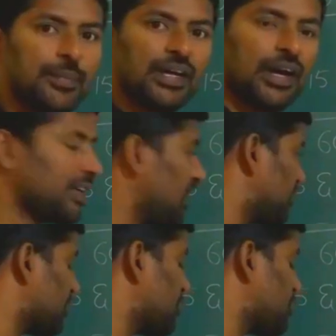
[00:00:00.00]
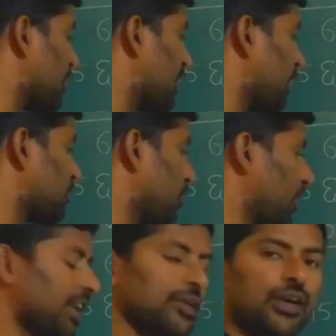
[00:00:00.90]
megahertz instrument also
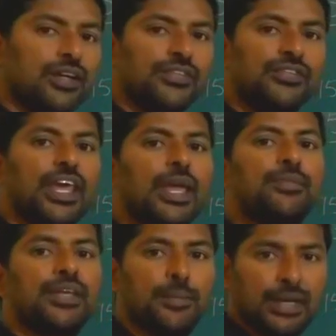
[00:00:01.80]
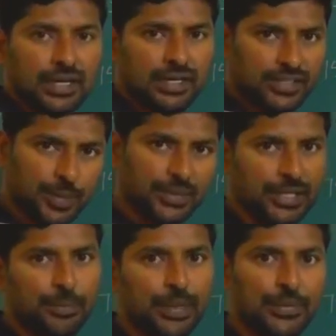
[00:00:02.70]
will get what? Same chemical shift
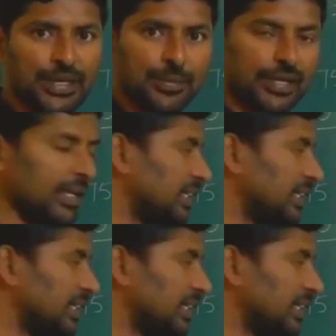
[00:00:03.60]
in ppm.